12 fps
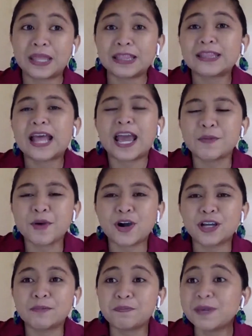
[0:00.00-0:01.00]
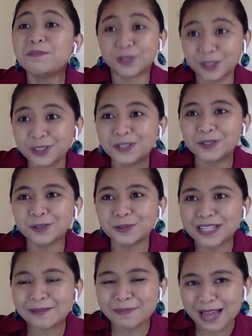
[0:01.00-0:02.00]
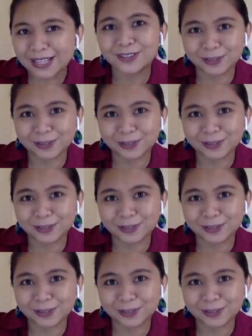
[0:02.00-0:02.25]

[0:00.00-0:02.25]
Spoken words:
time on people who really matter to